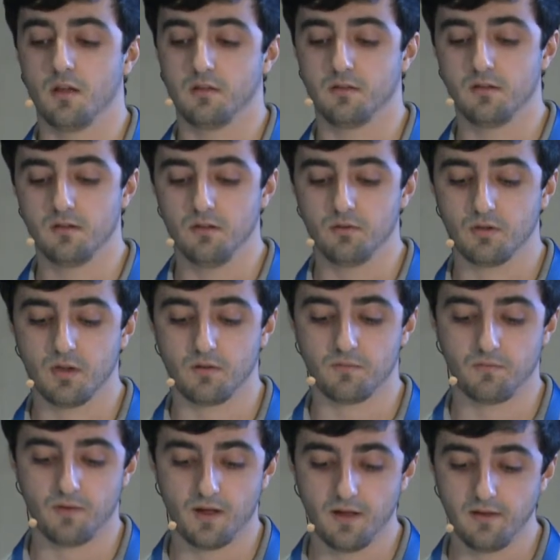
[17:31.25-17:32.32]
Then you can
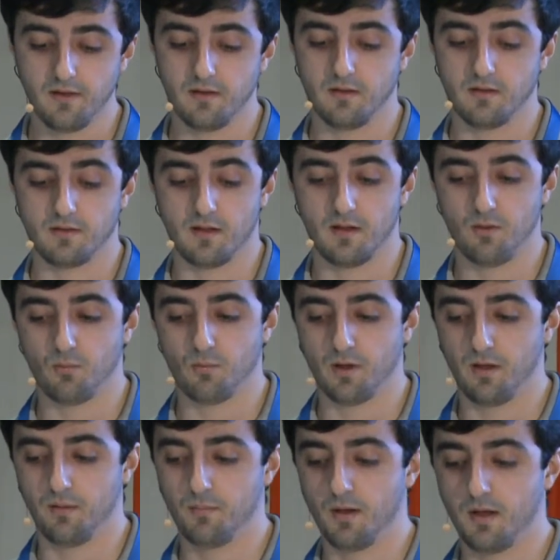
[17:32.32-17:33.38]
find it
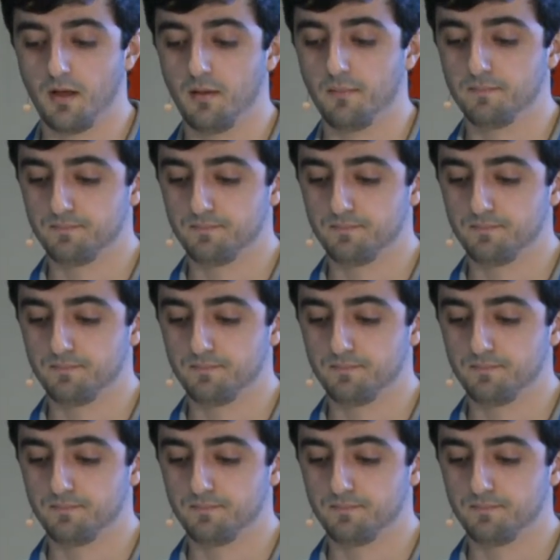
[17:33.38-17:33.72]
anyway by